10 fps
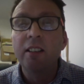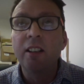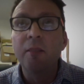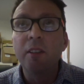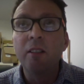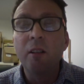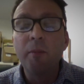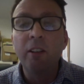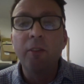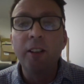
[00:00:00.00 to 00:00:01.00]
Um, and
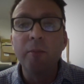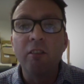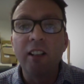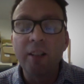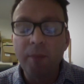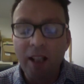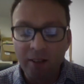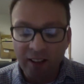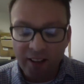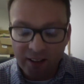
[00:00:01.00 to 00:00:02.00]
we all feel more or less
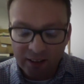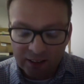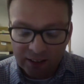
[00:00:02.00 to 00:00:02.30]
powerless.